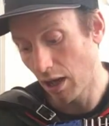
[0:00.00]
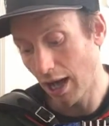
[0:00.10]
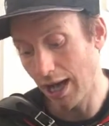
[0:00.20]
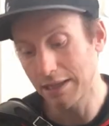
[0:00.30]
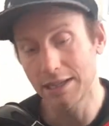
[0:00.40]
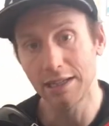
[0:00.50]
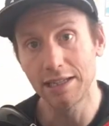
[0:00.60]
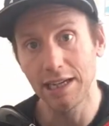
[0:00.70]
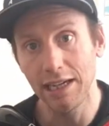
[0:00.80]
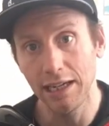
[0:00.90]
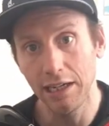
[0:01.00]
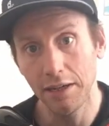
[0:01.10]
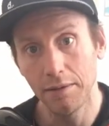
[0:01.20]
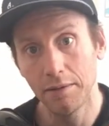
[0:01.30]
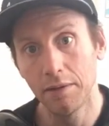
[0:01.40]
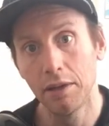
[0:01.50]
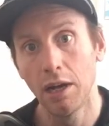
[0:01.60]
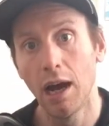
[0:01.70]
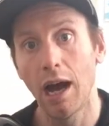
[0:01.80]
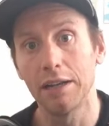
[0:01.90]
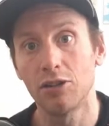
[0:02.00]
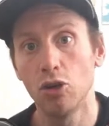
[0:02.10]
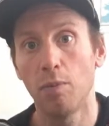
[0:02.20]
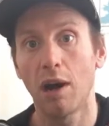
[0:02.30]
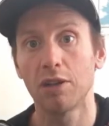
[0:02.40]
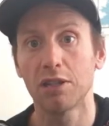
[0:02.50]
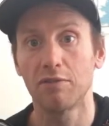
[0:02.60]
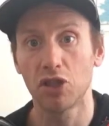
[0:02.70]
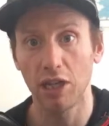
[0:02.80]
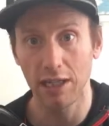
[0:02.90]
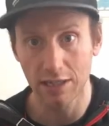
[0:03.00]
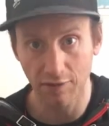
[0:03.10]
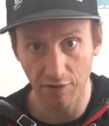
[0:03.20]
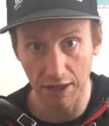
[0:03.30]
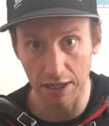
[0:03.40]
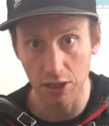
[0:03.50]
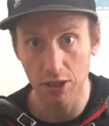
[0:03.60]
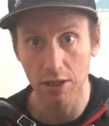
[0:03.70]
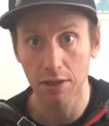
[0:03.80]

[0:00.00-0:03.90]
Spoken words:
and to D, and 2 bars of G to finish.